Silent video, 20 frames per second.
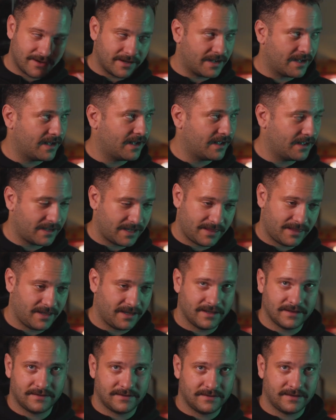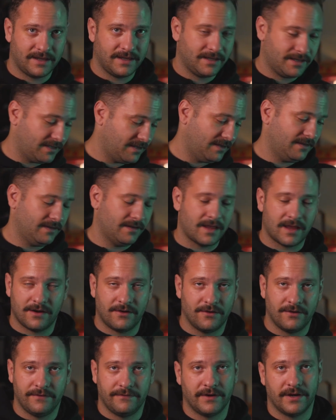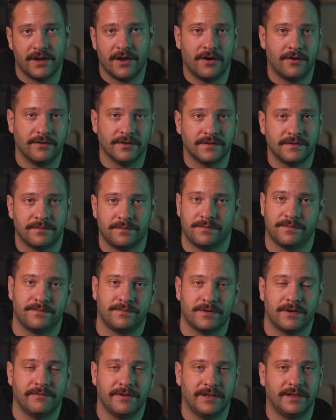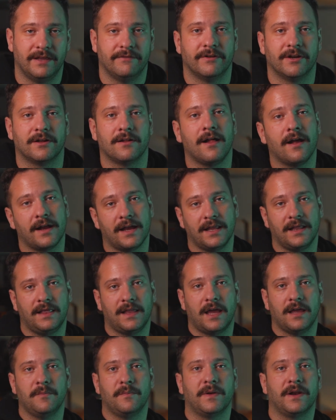I think it's like, I don't even know, it's probably 11 o'clock at night,